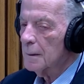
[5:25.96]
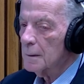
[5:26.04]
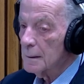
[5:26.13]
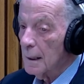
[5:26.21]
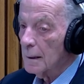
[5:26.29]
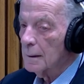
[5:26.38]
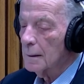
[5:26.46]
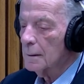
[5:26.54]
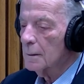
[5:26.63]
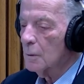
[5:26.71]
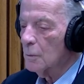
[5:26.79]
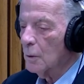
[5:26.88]

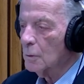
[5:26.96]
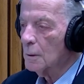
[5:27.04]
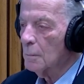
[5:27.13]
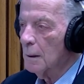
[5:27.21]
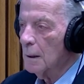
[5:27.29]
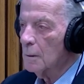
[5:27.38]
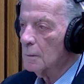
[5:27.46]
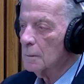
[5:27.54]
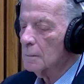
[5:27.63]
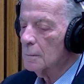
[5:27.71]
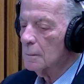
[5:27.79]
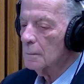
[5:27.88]
studied, wrote about,
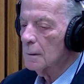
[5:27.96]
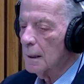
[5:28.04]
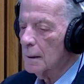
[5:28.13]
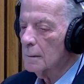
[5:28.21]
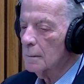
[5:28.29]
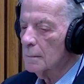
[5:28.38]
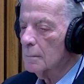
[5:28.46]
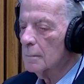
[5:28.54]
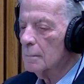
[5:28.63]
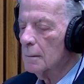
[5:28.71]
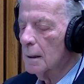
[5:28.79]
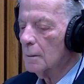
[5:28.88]
had
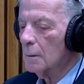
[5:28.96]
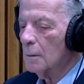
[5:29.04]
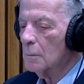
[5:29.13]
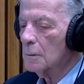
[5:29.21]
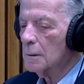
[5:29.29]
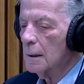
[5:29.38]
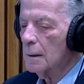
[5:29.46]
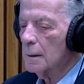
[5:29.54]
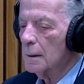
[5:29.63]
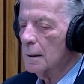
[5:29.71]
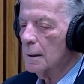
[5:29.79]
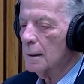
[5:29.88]
I wouldn't say
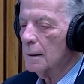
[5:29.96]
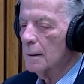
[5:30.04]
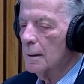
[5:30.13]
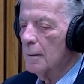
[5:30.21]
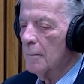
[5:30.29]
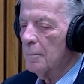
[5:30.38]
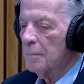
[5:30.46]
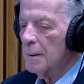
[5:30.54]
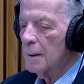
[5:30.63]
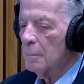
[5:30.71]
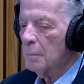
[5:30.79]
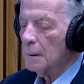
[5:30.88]
uh,
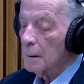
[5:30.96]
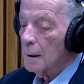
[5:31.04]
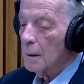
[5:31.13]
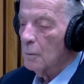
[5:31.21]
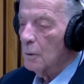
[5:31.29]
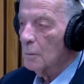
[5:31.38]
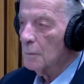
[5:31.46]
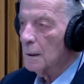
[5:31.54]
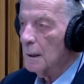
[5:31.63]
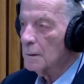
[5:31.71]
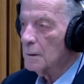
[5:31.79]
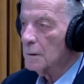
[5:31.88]
a particular warm
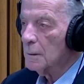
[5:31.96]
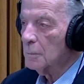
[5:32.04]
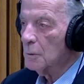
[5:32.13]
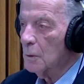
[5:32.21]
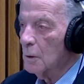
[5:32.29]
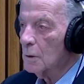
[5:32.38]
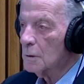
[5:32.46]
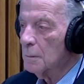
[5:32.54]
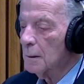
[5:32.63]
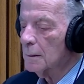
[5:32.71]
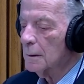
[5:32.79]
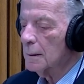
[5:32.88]
relationship towards,
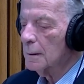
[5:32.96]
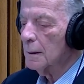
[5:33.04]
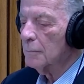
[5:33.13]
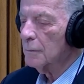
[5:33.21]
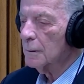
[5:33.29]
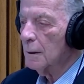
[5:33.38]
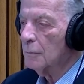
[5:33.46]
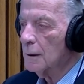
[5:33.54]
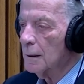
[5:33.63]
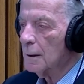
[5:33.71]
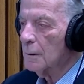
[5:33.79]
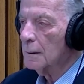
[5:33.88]
but def-
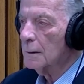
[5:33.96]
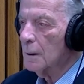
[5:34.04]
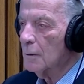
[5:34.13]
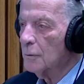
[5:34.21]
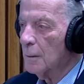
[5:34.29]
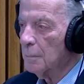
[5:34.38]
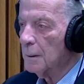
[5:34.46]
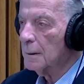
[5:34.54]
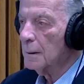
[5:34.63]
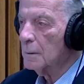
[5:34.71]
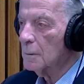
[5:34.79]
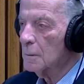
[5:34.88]
definitely a great deal of
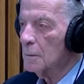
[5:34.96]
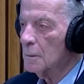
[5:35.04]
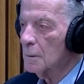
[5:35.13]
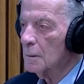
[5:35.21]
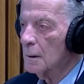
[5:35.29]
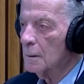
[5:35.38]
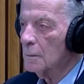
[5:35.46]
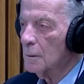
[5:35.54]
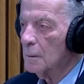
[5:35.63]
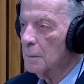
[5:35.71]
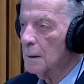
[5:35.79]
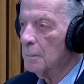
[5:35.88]
empathy to
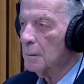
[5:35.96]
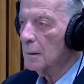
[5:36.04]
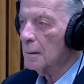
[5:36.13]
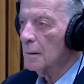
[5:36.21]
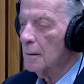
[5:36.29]
to the people.